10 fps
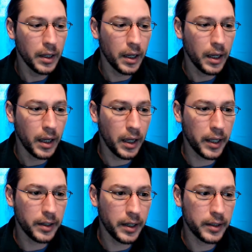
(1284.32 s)

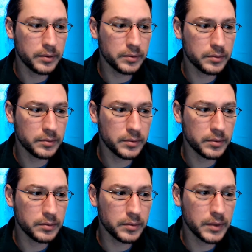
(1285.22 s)
And
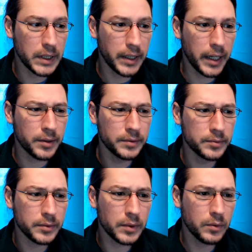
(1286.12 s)
yeah,
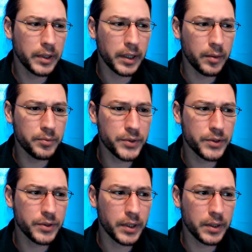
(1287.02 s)
when it
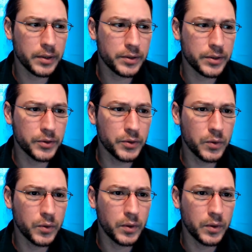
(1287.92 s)
comes to